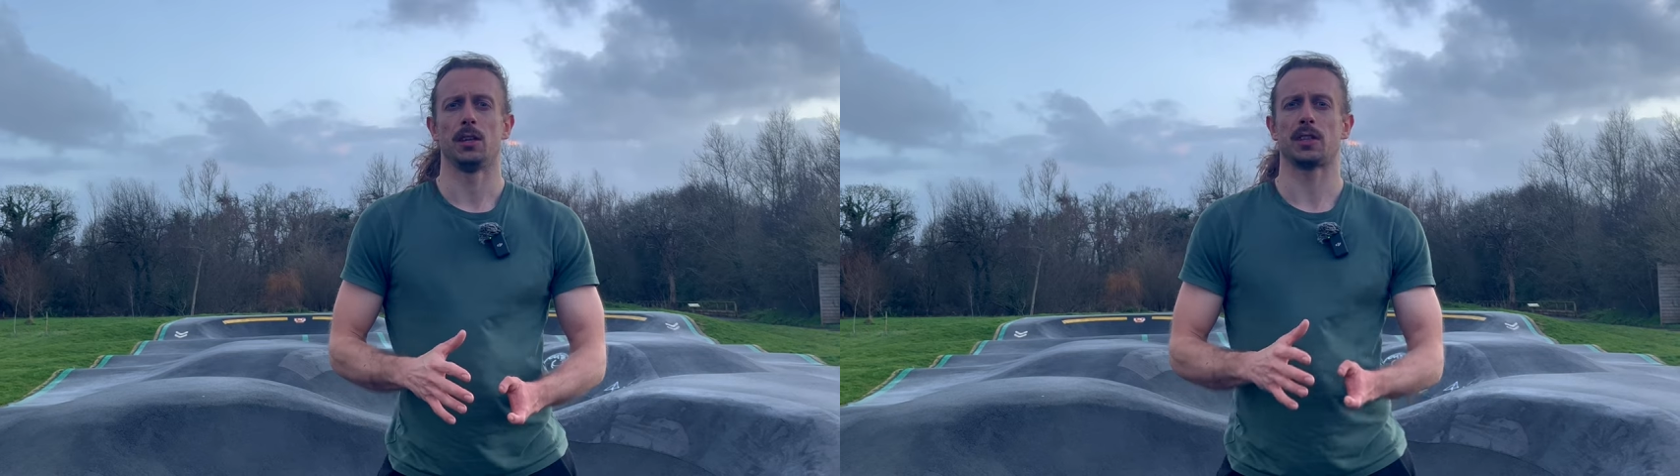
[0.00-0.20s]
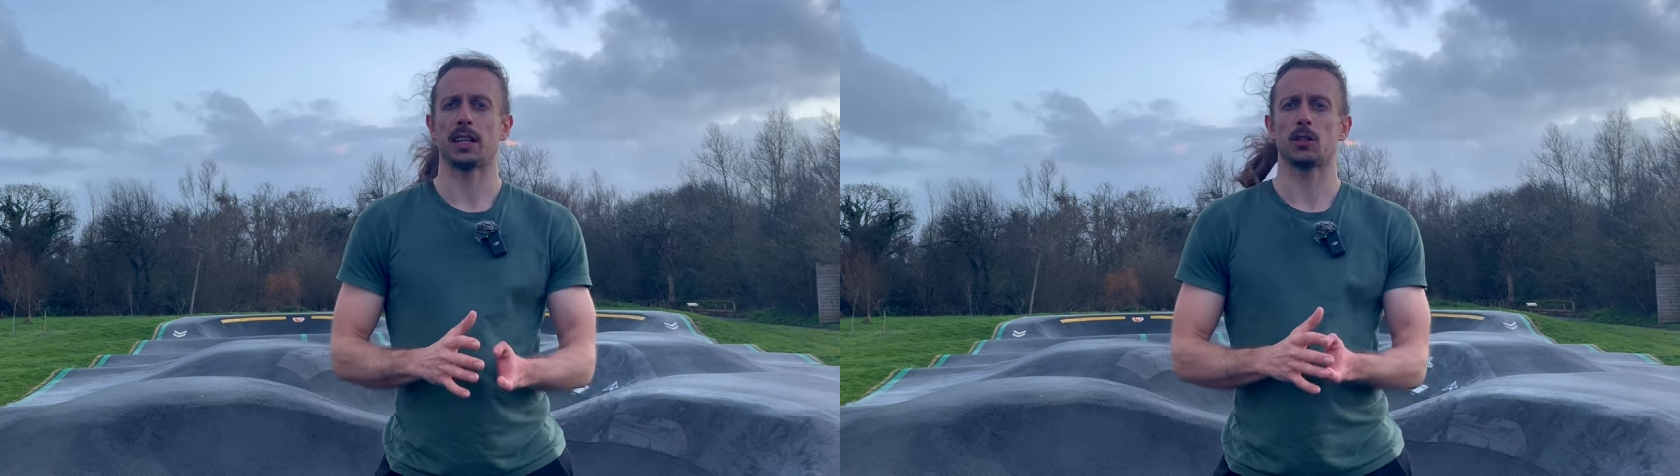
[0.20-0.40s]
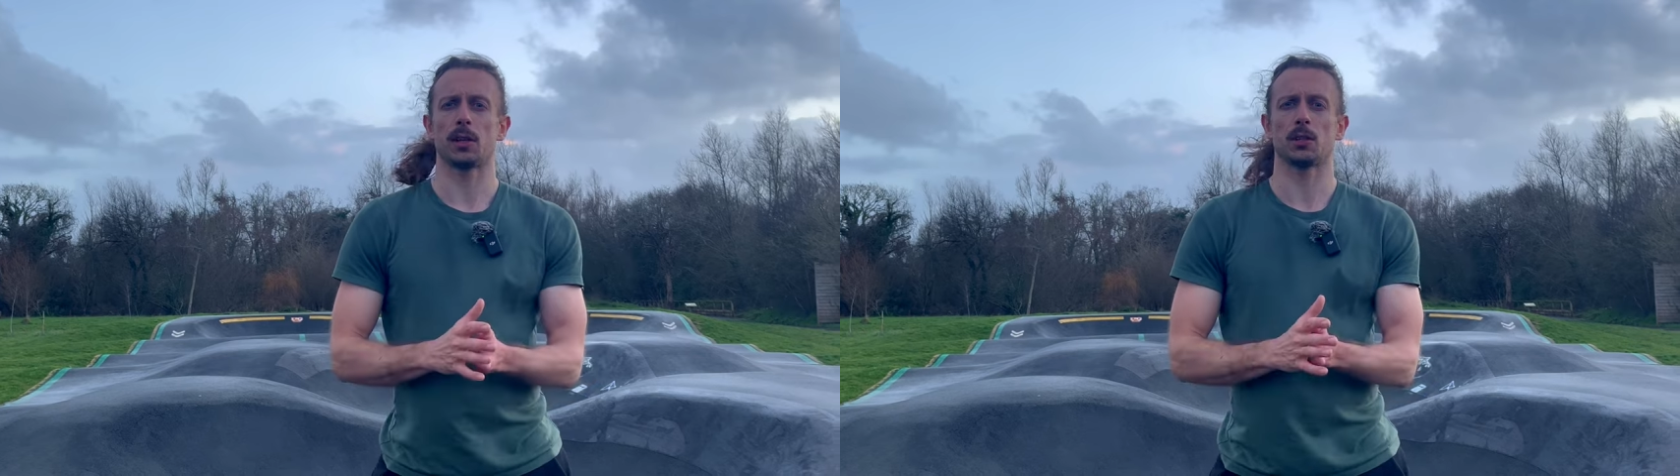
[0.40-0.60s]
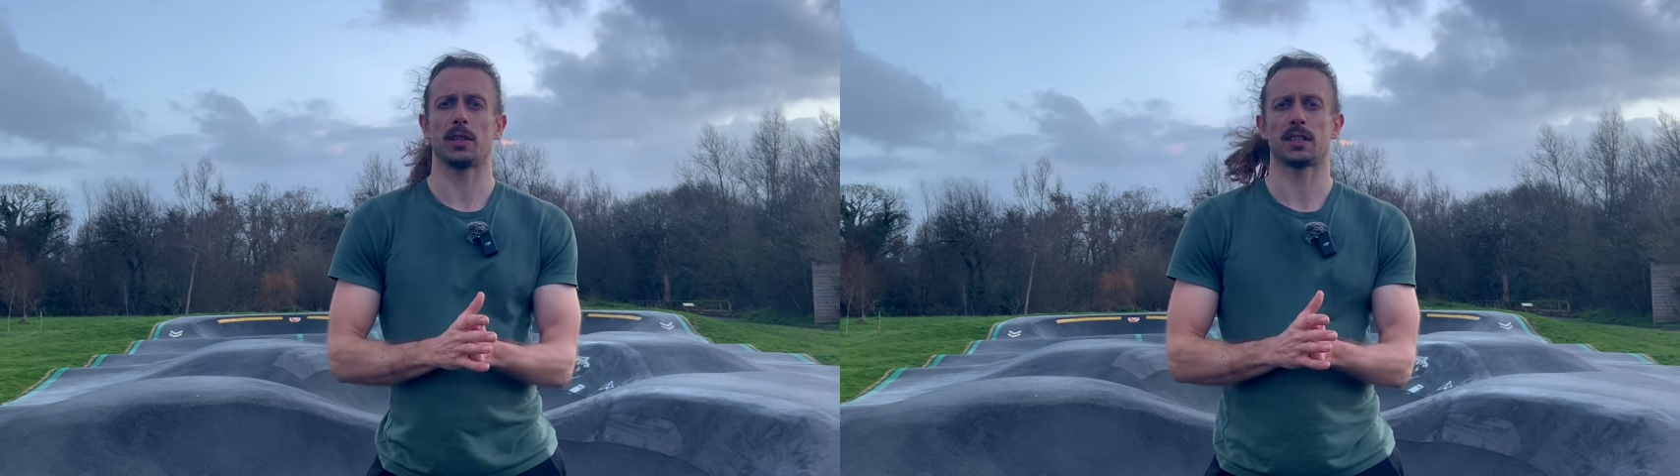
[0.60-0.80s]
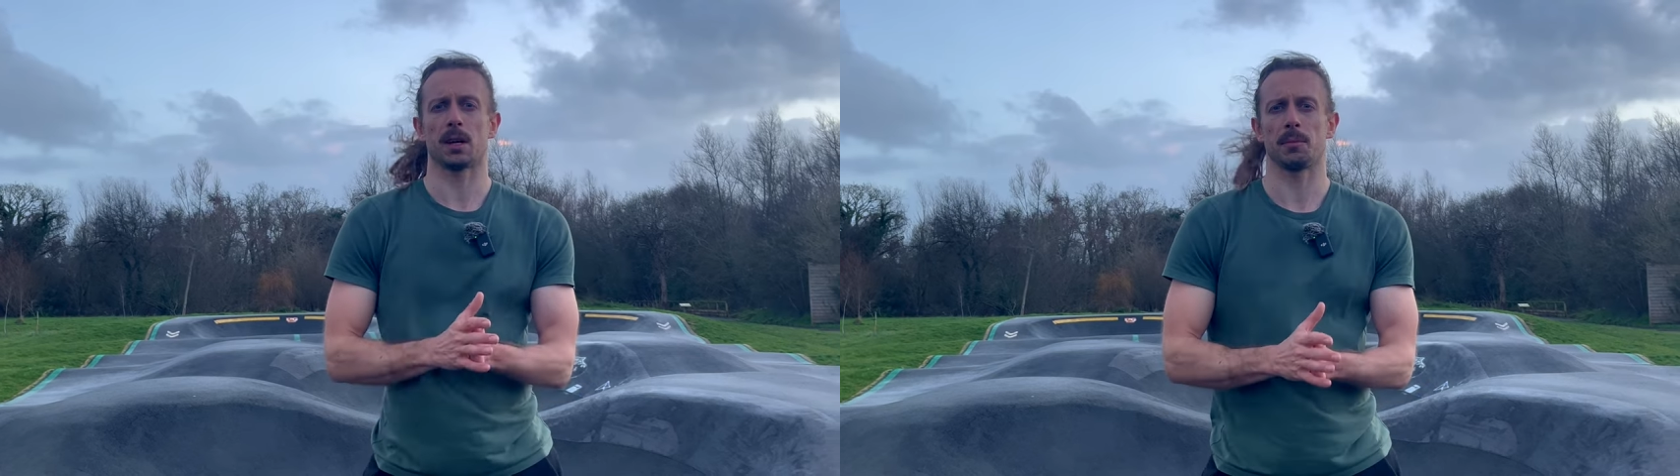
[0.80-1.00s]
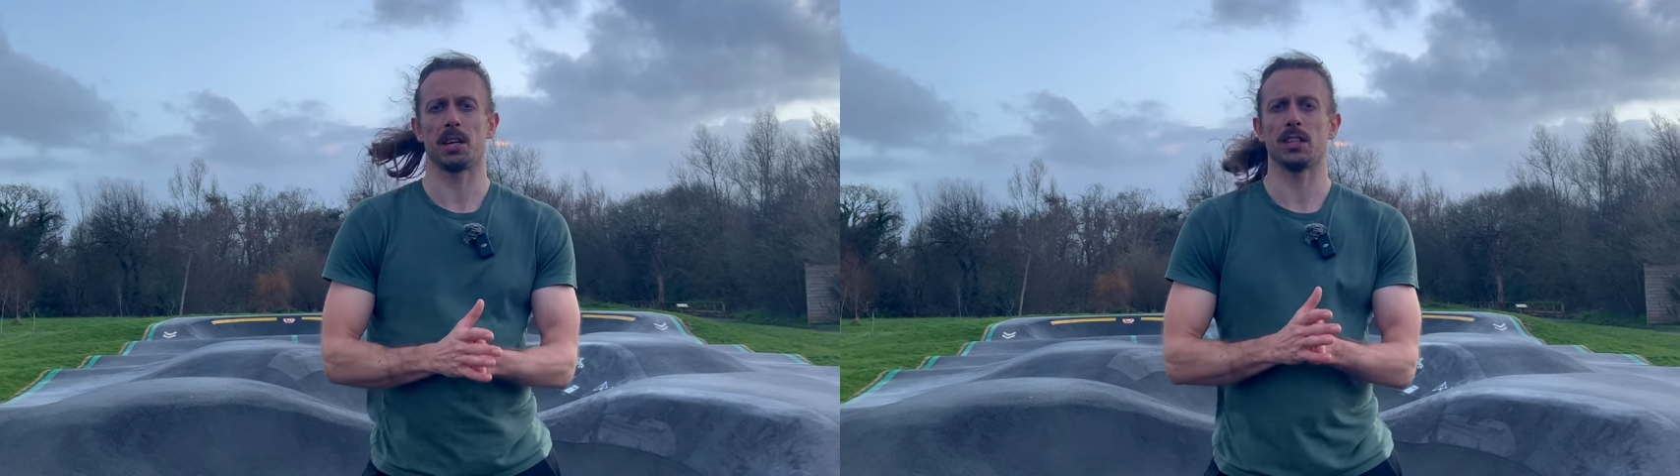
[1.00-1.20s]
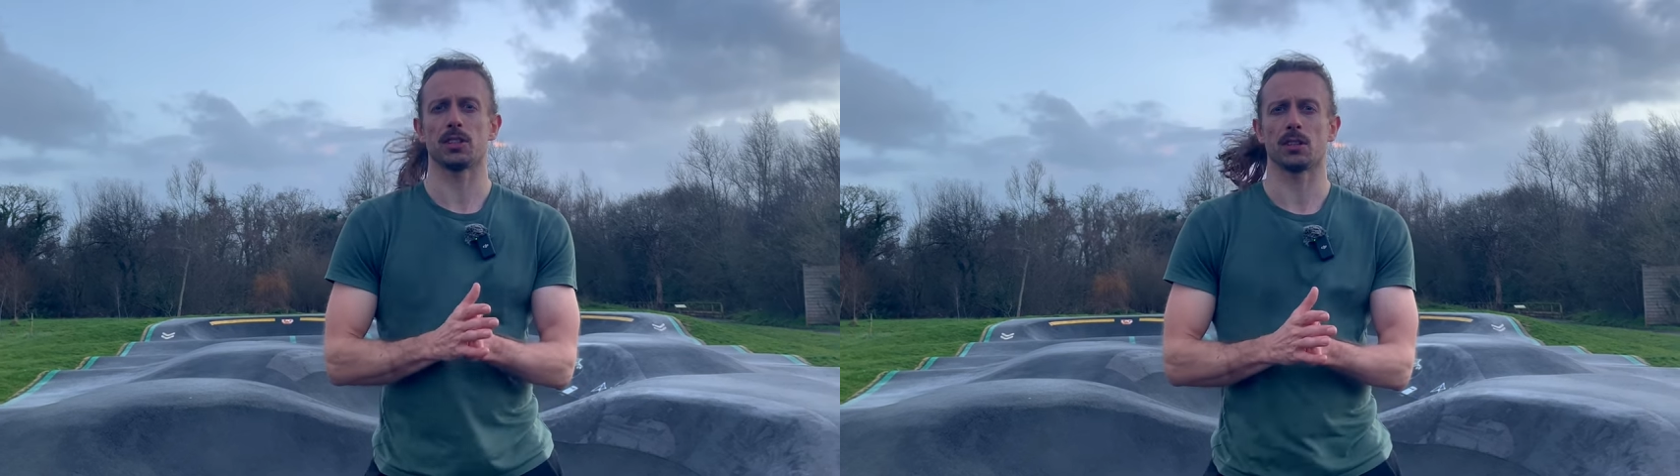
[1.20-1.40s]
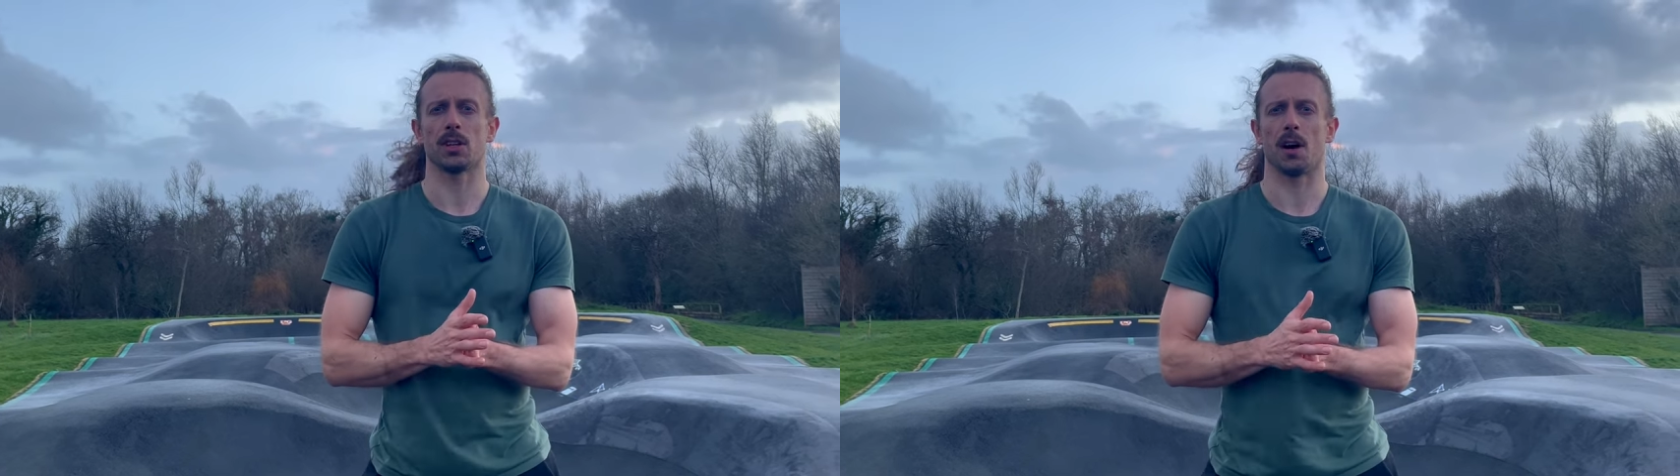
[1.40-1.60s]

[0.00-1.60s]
you can try to hit combination